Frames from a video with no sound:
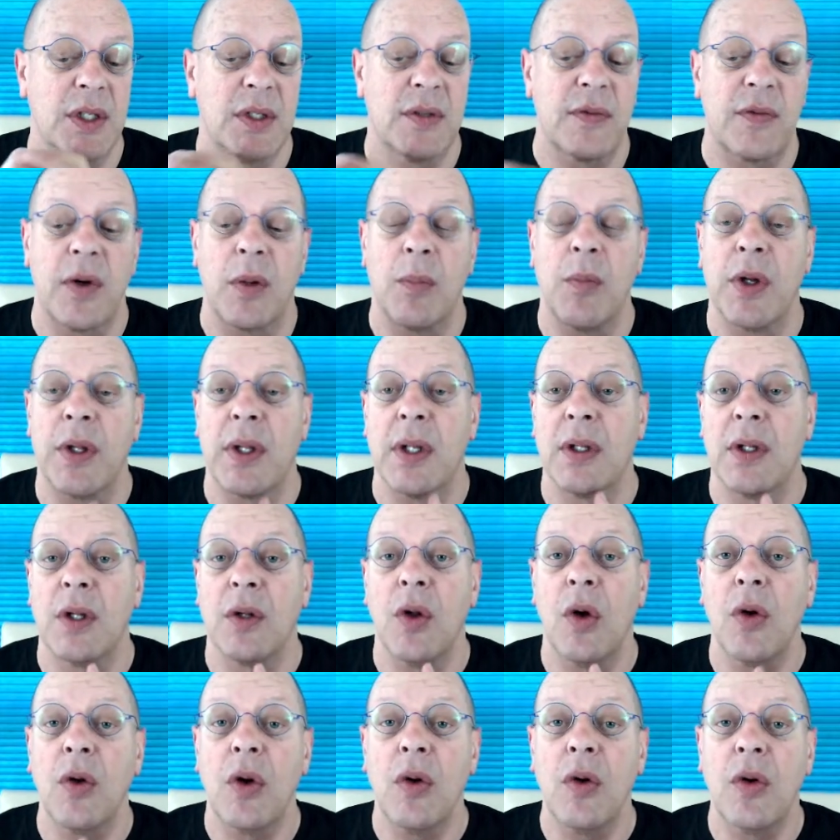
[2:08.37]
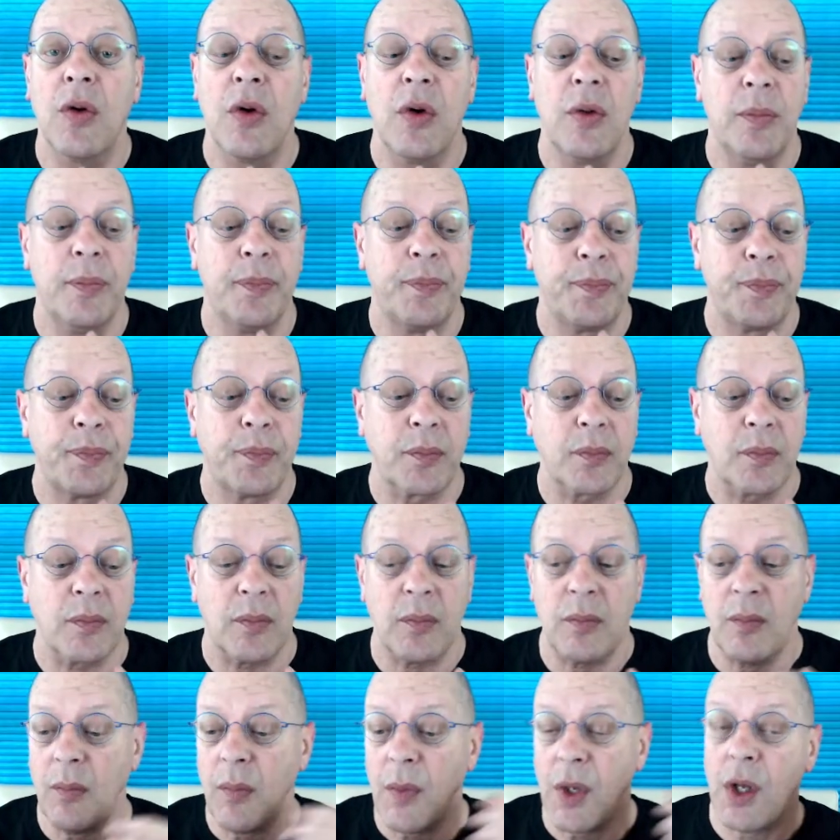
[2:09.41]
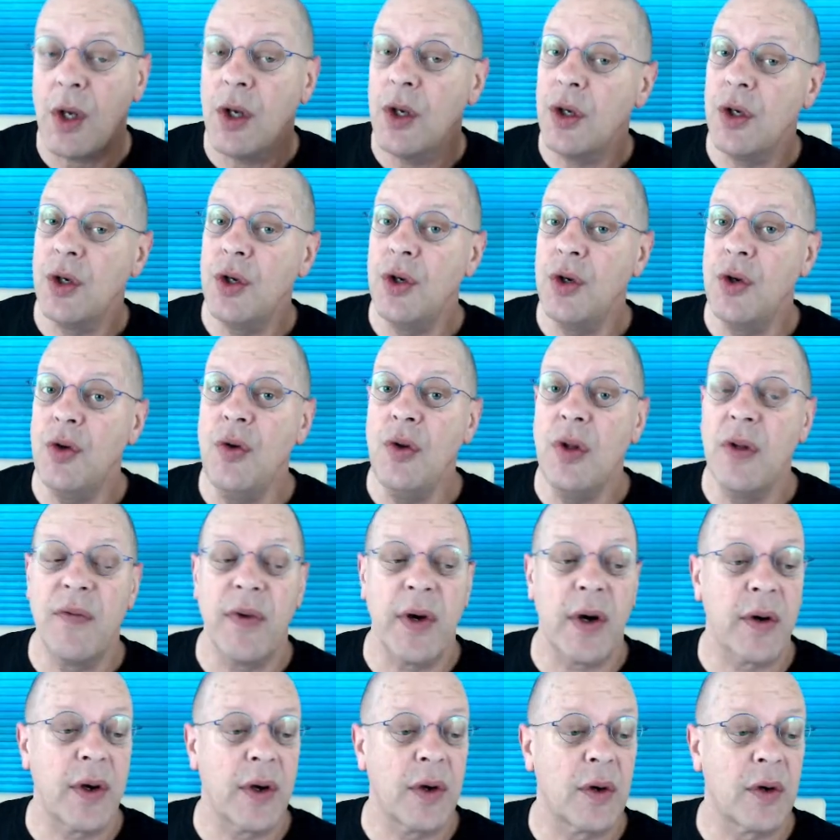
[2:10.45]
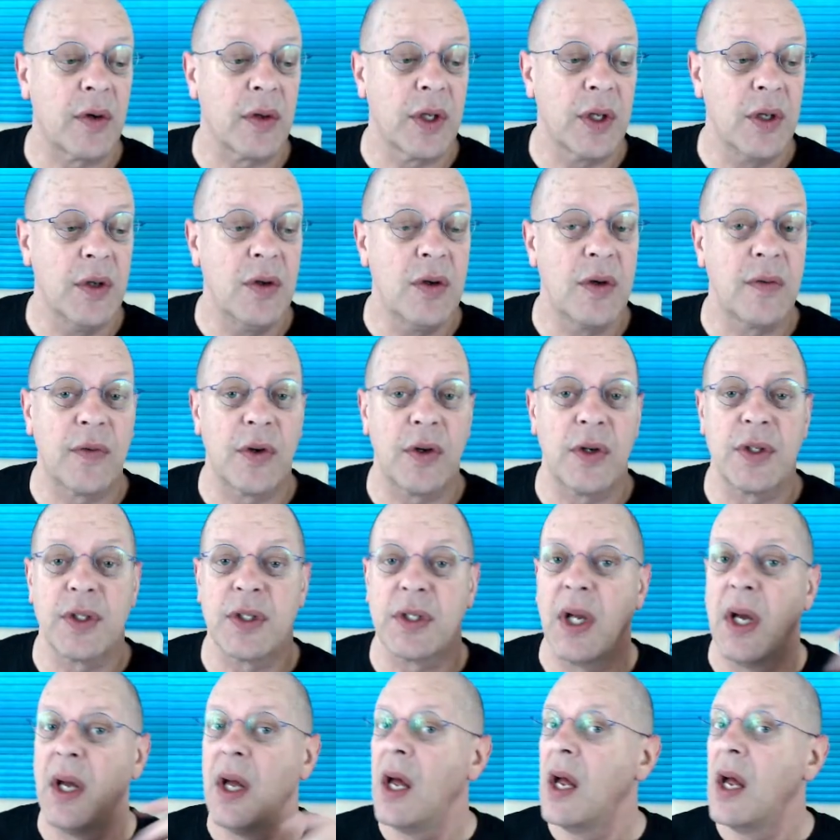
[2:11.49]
from within the local group to the very early universe.